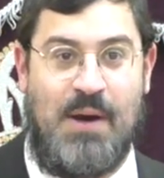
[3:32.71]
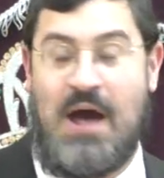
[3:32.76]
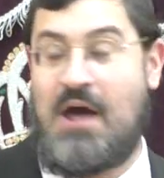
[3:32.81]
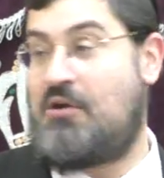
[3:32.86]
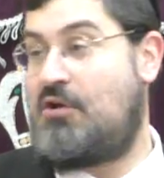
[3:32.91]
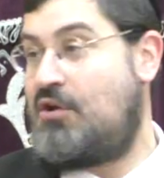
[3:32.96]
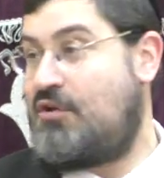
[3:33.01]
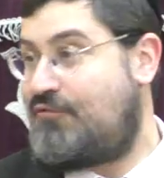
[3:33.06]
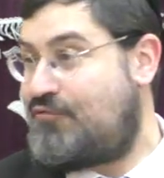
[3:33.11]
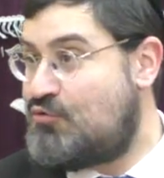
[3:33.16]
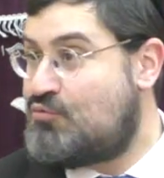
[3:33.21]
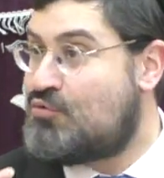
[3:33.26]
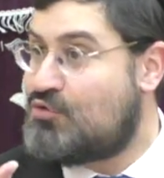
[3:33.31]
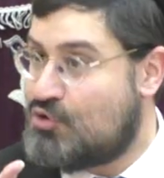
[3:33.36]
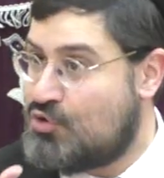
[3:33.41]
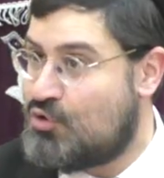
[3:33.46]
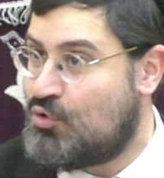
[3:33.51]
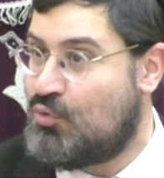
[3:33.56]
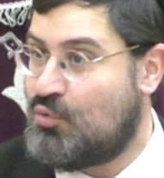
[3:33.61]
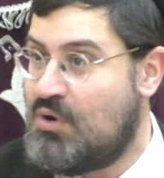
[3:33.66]
I don't know if you
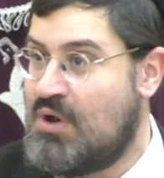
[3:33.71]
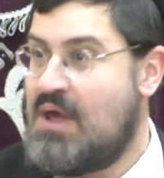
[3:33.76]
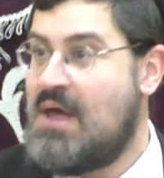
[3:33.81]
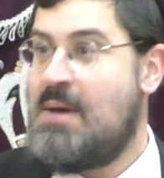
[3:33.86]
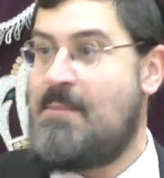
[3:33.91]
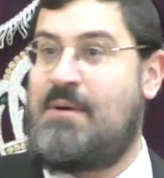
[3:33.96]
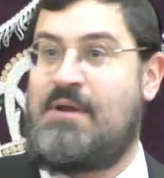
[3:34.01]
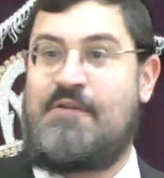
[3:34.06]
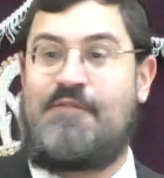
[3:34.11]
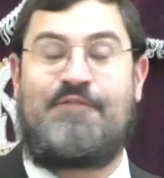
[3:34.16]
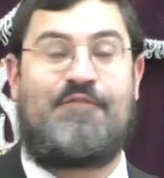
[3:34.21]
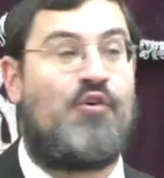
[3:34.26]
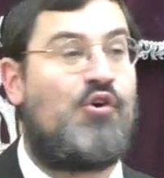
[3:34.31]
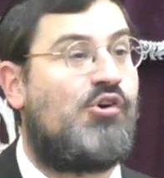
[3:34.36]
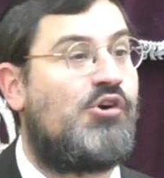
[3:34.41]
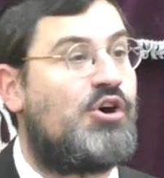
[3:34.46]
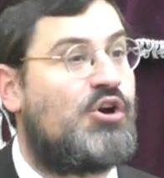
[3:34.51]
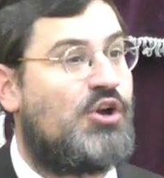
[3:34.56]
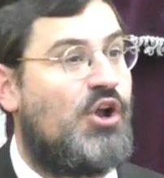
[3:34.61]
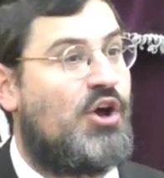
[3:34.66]
knew, but at
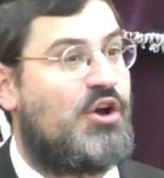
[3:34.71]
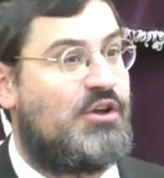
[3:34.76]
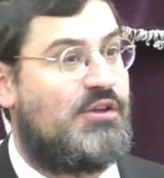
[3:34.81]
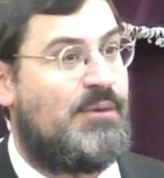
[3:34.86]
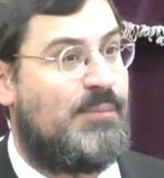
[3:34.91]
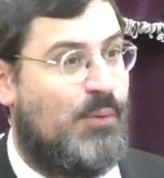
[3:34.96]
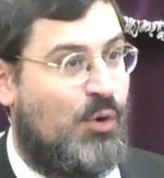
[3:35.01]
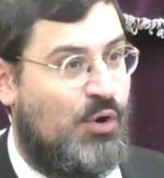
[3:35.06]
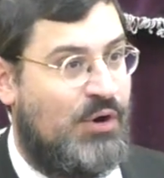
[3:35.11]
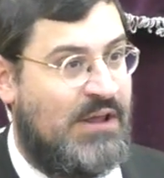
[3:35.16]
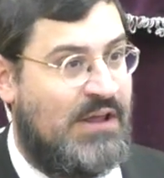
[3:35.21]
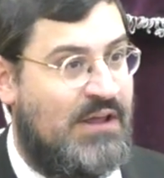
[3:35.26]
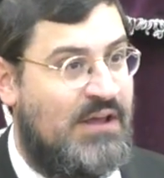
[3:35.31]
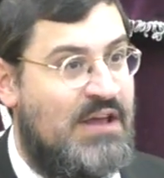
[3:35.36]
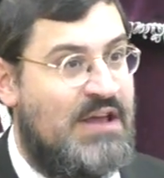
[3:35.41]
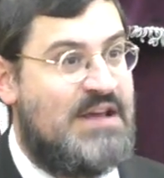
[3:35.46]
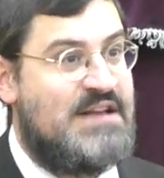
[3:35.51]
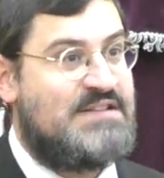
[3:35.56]
4 o'clock in the morning,